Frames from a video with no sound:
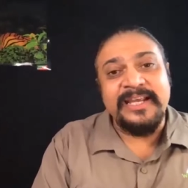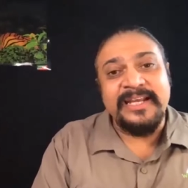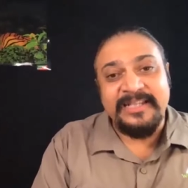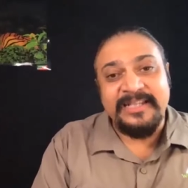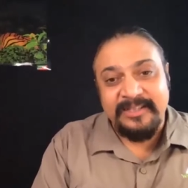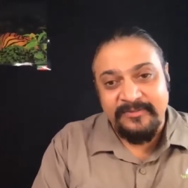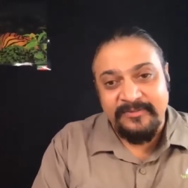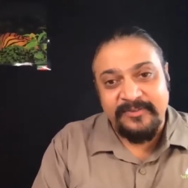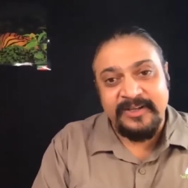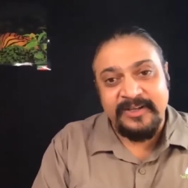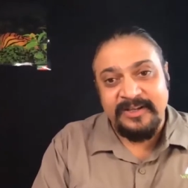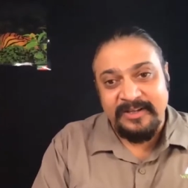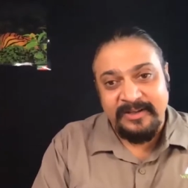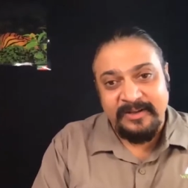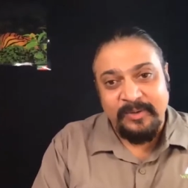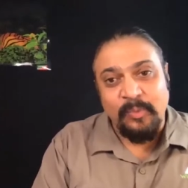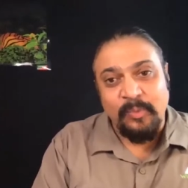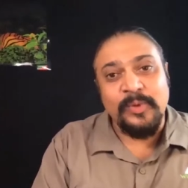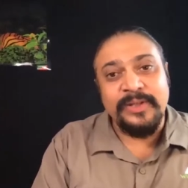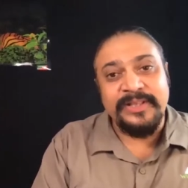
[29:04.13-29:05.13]
interfere
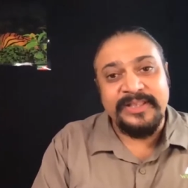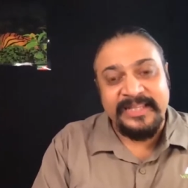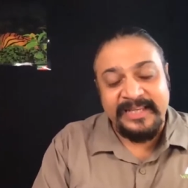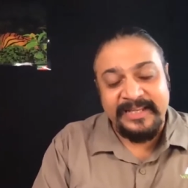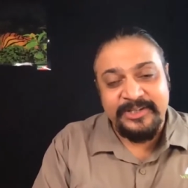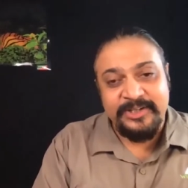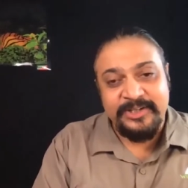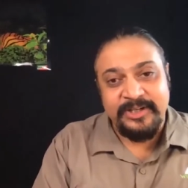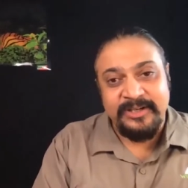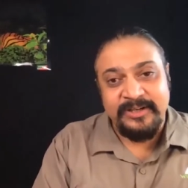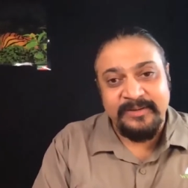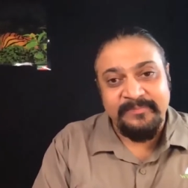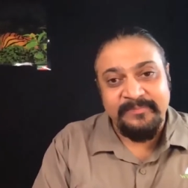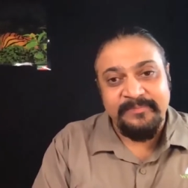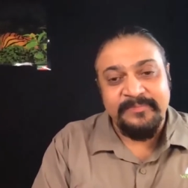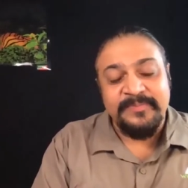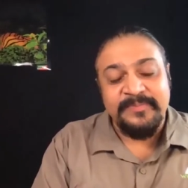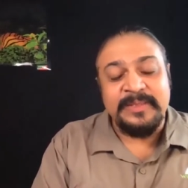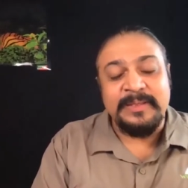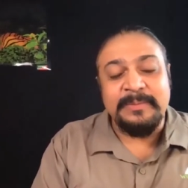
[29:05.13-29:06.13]
with nature,
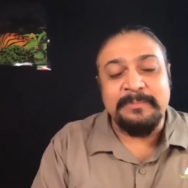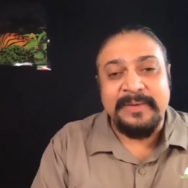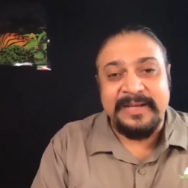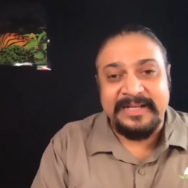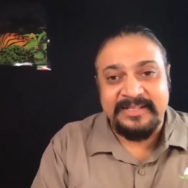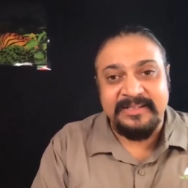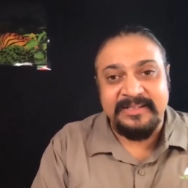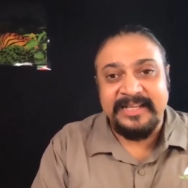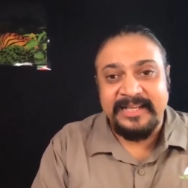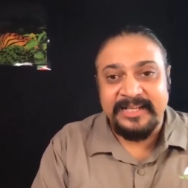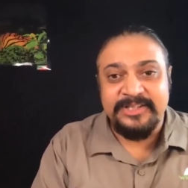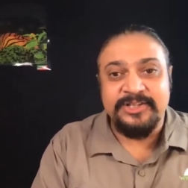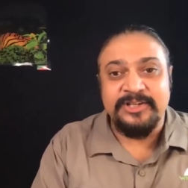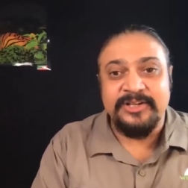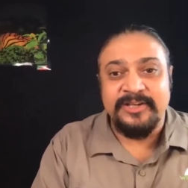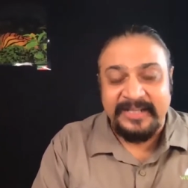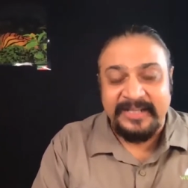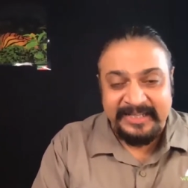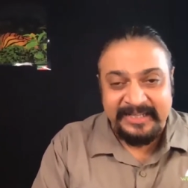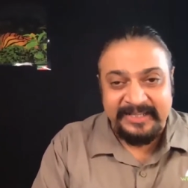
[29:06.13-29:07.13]
the mm-hmm. better
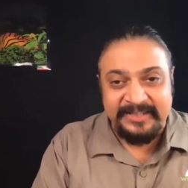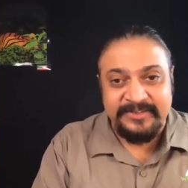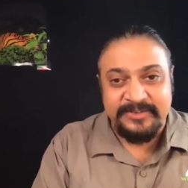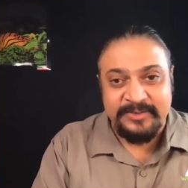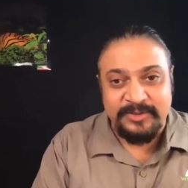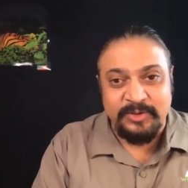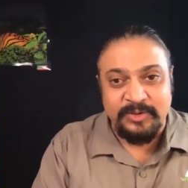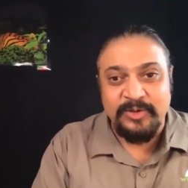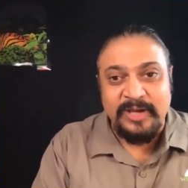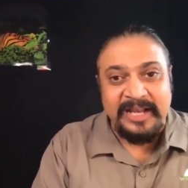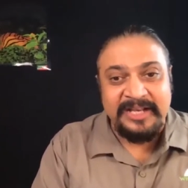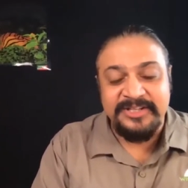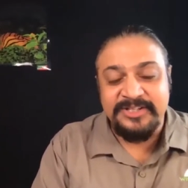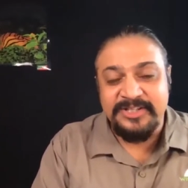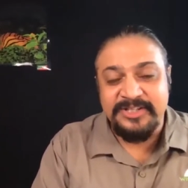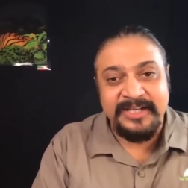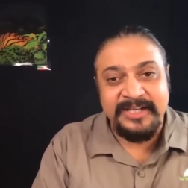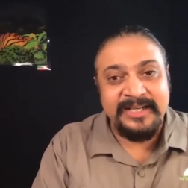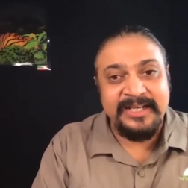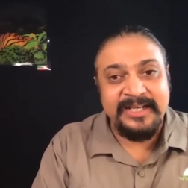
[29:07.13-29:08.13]
nature is, you know, and
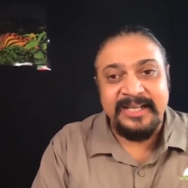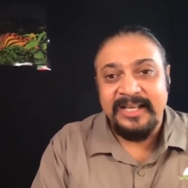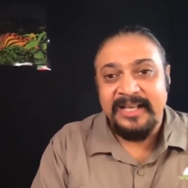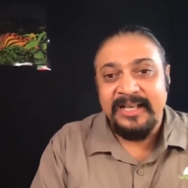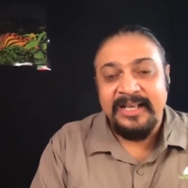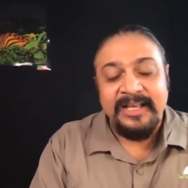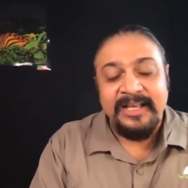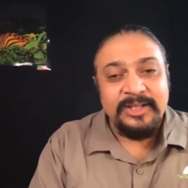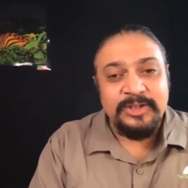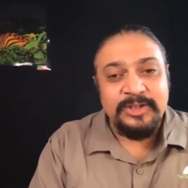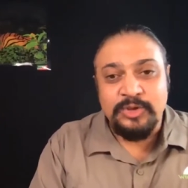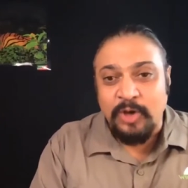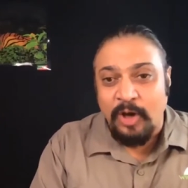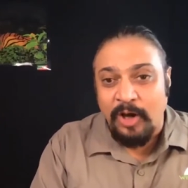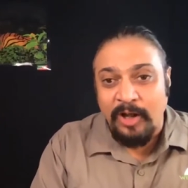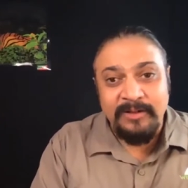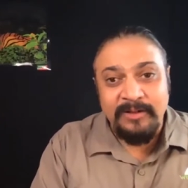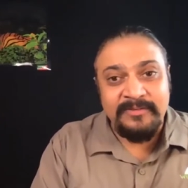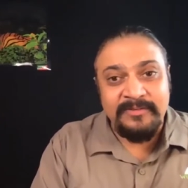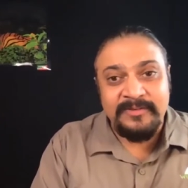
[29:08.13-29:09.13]
she
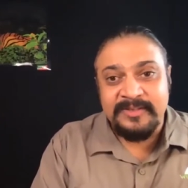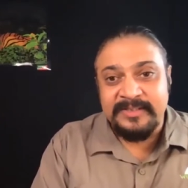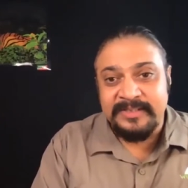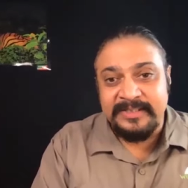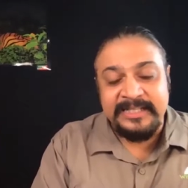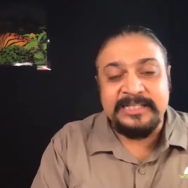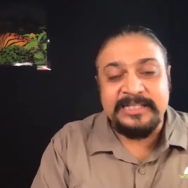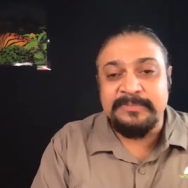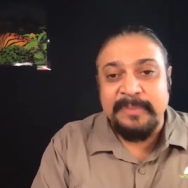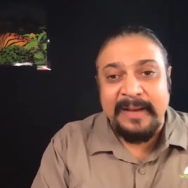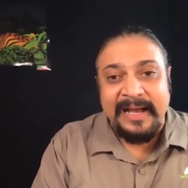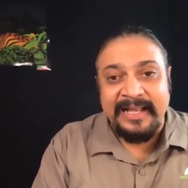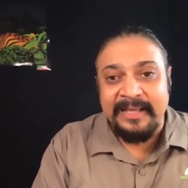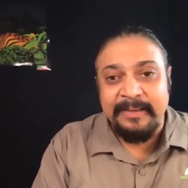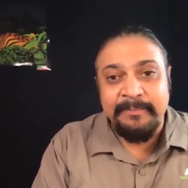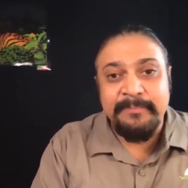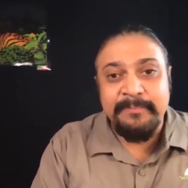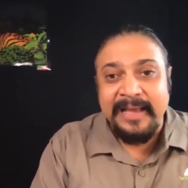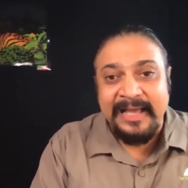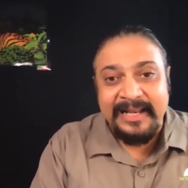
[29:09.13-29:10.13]
solves these
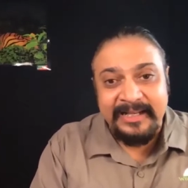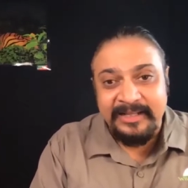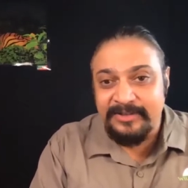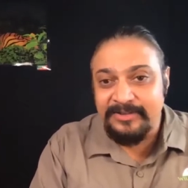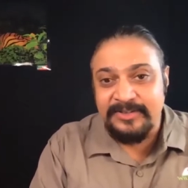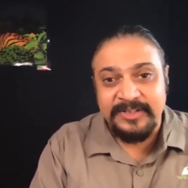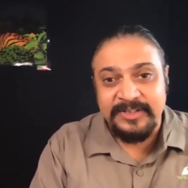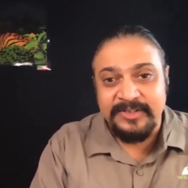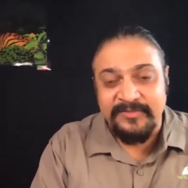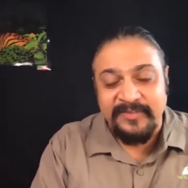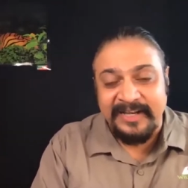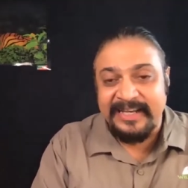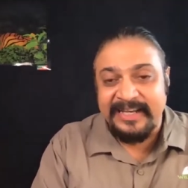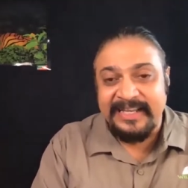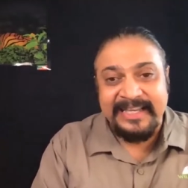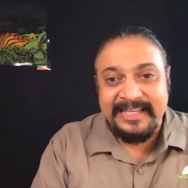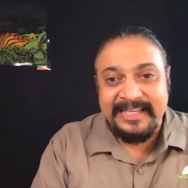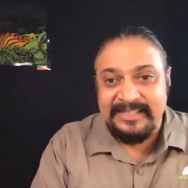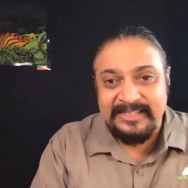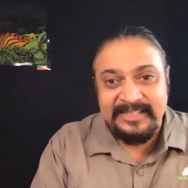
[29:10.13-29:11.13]
imbalances very
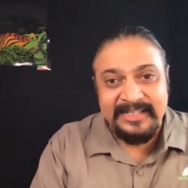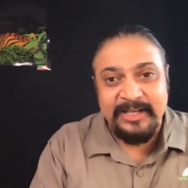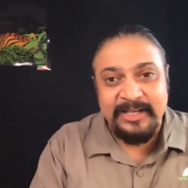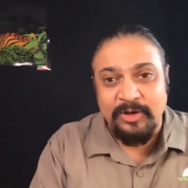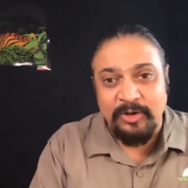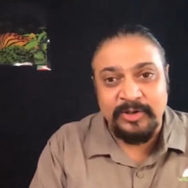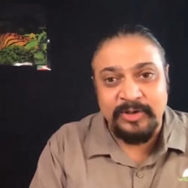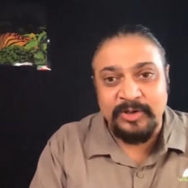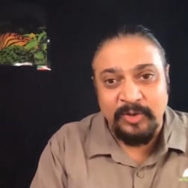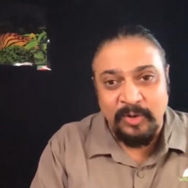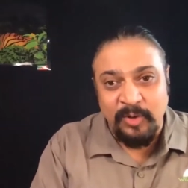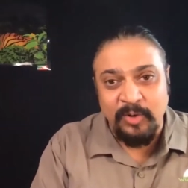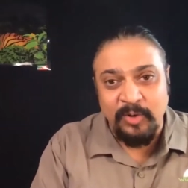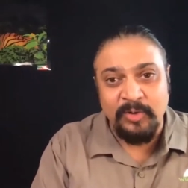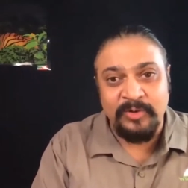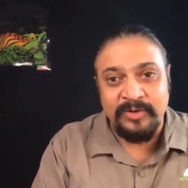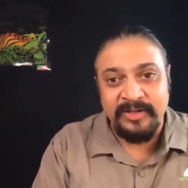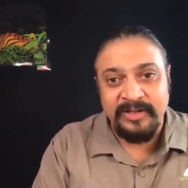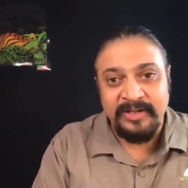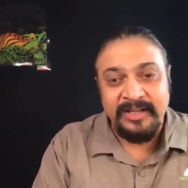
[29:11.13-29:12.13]
easily on her
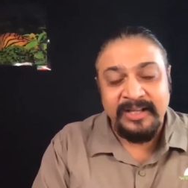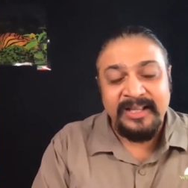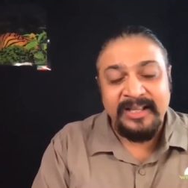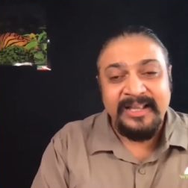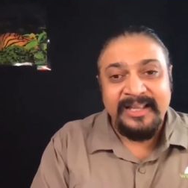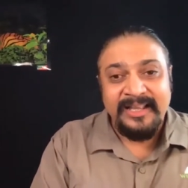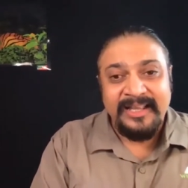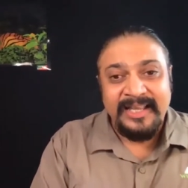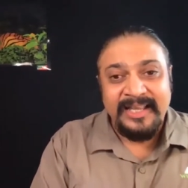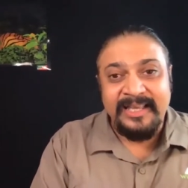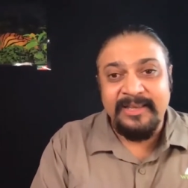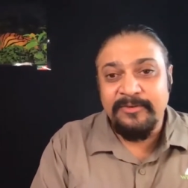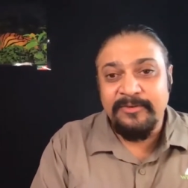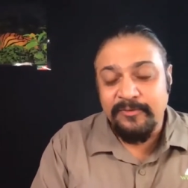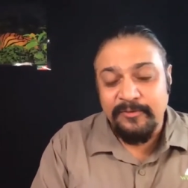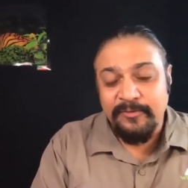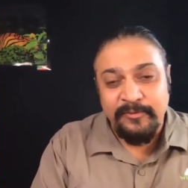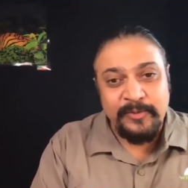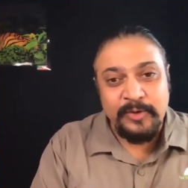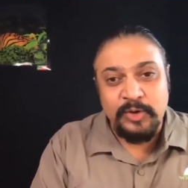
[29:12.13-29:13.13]
own mm -hmm. if
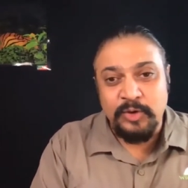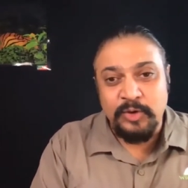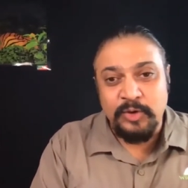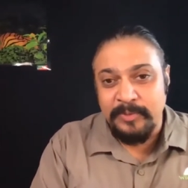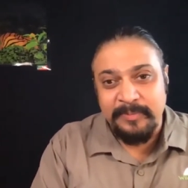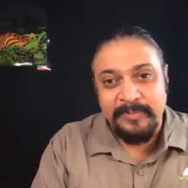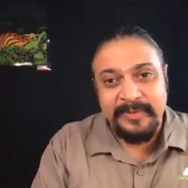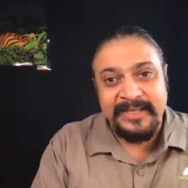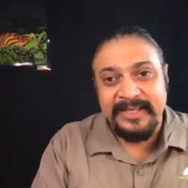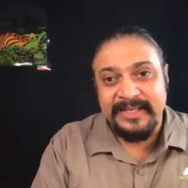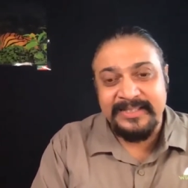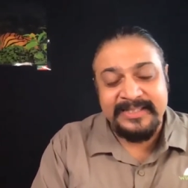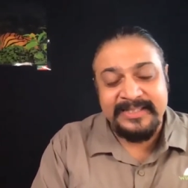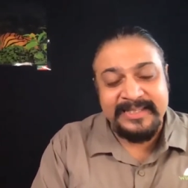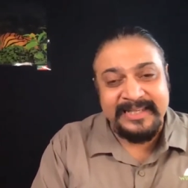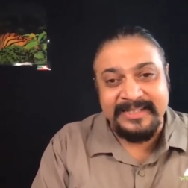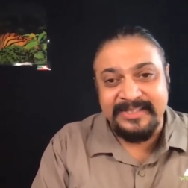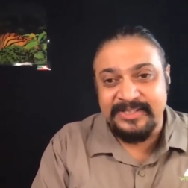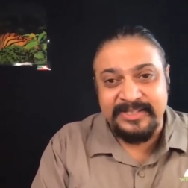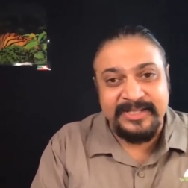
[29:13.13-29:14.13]
human beings
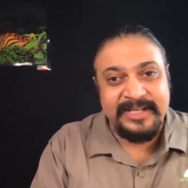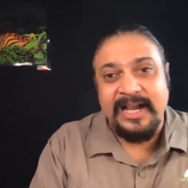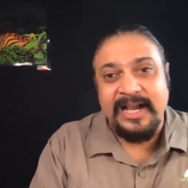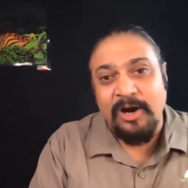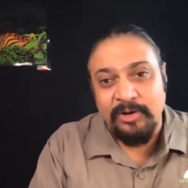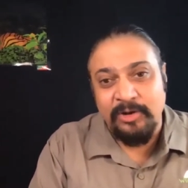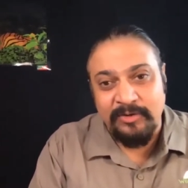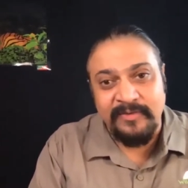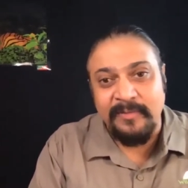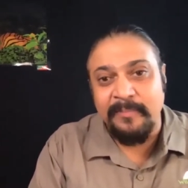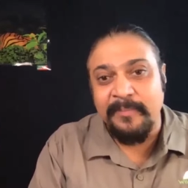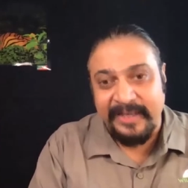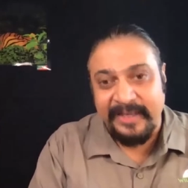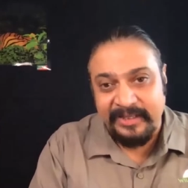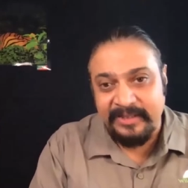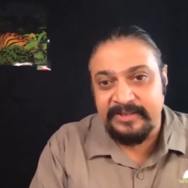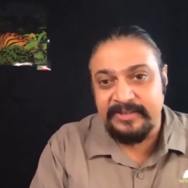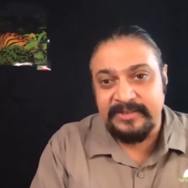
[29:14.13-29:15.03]
can stay out of the mix.